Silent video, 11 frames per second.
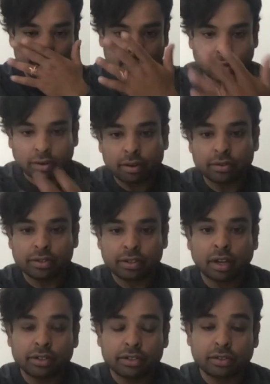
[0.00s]
In order to see
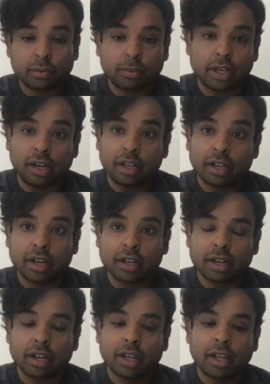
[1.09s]
how this could be
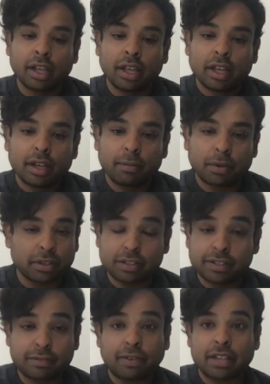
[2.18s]
integrated, because
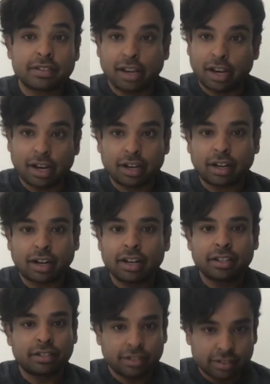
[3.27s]
it's fascinating, right?
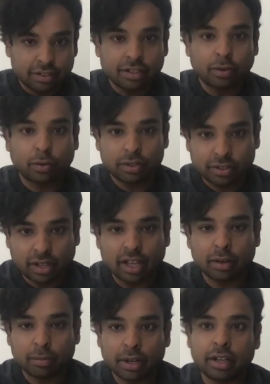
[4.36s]
It's just the whole
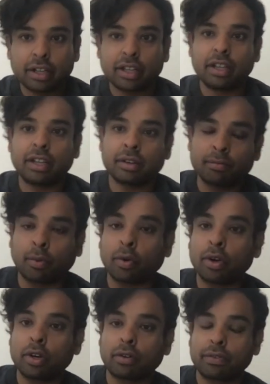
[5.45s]
scalability
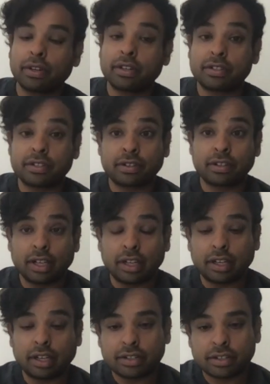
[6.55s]
component of it is really
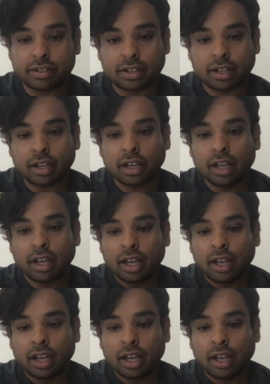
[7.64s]
interesting.